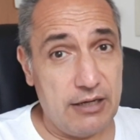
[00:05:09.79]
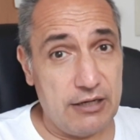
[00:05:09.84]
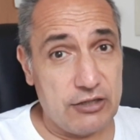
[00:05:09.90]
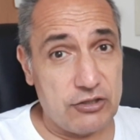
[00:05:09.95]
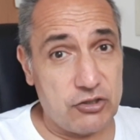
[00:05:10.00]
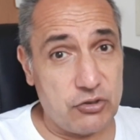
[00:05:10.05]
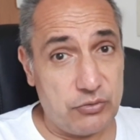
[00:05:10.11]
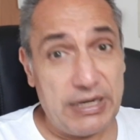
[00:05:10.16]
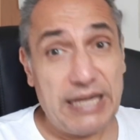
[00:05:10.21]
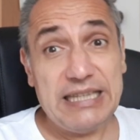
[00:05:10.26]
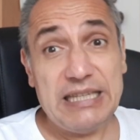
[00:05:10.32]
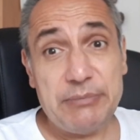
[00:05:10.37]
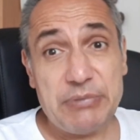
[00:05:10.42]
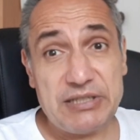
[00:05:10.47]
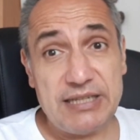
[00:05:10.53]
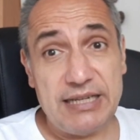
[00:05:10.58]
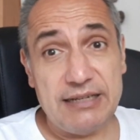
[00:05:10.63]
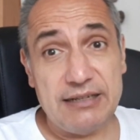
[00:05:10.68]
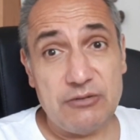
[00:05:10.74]
So
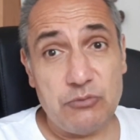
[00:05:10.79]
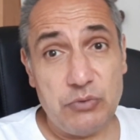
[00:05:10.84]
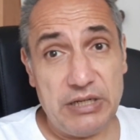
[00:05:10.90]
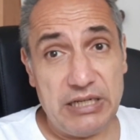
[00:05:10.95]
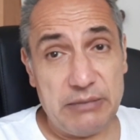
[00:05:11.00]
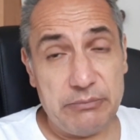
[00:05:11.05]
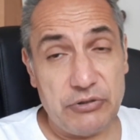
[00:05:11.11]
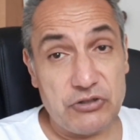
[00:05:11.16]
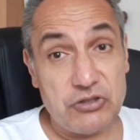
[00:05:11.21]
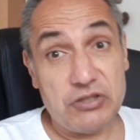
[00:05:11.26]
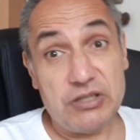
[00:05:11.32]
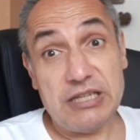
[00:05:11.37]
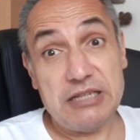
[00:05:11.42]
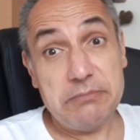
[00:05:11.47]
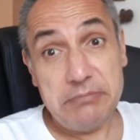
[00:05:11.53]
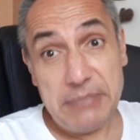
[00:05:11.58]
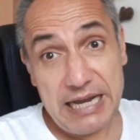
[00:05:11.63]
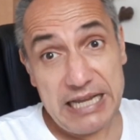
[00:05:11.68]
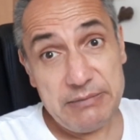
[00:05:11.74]
90% winning
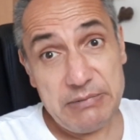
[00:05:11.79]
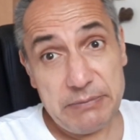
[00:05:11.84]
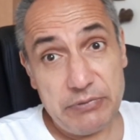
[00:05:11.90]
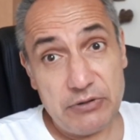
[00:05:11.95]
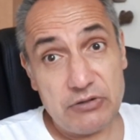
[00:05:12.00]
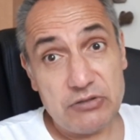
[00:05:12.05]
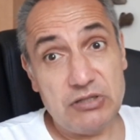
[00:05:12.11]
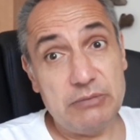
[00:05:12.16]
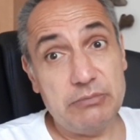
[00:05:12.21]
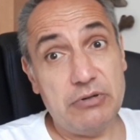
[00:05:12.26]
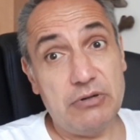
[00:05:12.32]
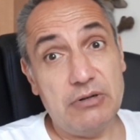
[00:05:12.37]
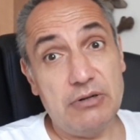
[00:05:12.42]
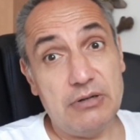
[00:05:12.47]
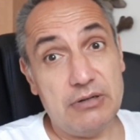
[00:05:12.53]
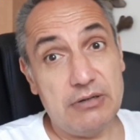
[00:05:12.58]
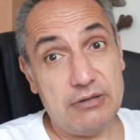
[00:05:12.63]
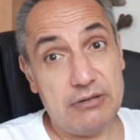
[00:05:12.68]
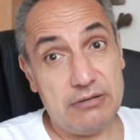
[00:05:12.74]
percentage might be
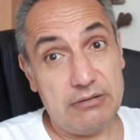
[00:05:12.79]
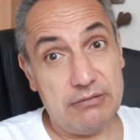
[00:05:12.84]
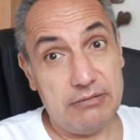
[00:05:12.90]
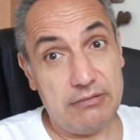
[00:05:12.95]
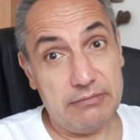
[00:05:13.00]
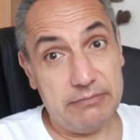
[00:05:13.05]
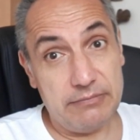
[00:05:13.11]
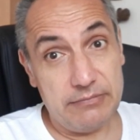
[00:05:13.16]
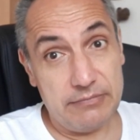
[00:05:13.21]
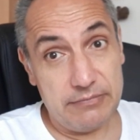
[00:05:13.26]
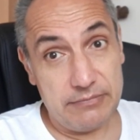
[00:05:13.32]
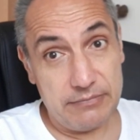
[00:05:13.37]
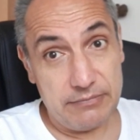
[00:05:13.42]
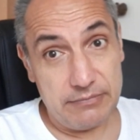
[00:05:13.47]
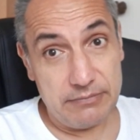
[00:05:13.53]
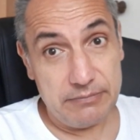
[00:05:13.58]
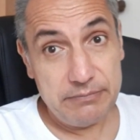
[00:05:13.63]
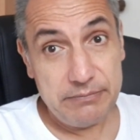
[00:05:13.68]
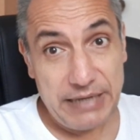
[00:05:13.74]
possible,
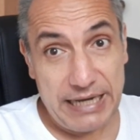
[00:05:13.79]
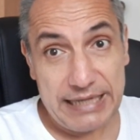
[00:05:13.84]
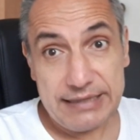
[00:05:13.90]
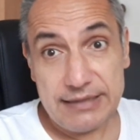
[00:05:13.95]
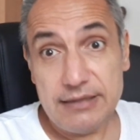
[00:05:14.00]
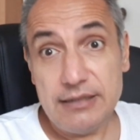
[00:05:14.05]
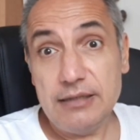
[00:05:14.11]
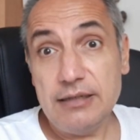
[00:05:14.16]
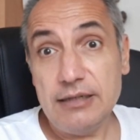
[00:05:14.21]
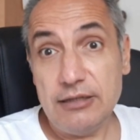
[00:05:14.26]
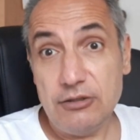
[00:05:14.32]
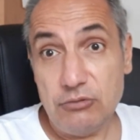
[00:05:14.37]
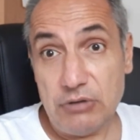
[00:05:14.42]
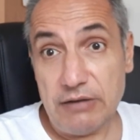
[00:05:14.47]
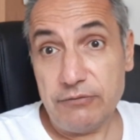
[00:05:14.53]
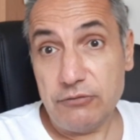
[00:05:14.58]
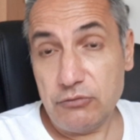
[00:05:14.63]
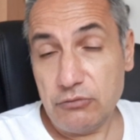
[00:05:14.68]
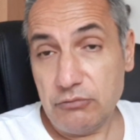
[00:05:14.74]
but you
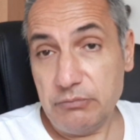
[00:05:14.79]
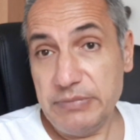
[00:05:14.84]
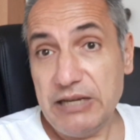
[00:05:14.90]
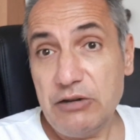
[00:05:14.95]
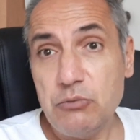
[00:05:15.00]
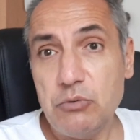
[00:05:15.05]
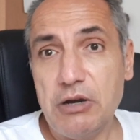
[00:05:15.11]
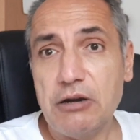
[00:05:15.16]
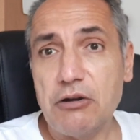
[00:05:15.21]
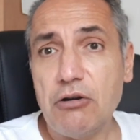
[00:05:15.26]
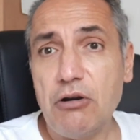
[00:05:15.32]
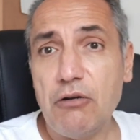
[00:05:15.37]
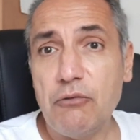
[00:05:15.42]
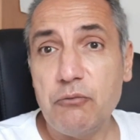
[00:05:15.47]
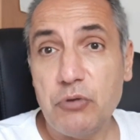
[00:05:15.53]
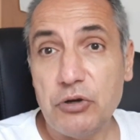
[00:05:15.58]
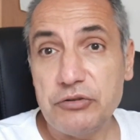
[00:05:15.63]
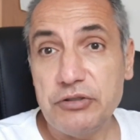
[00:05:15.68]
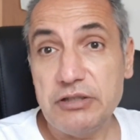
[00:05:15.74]
have to be aware
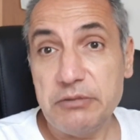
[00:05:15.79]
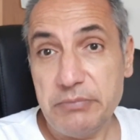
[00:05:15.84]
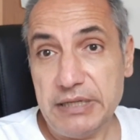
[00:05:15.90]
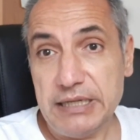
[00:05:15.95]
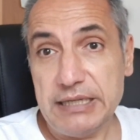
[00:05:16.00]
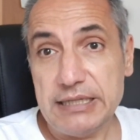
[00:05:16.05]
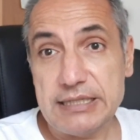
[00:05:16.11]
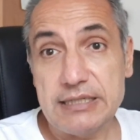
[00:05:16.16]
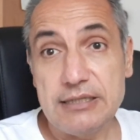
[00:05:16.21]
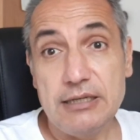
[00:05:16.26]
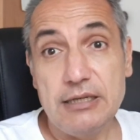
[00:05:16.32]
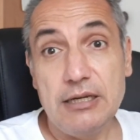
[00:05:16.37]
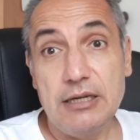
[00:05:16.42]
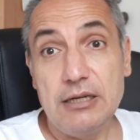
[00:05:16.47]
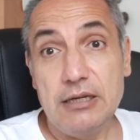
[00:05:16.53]
of what it means.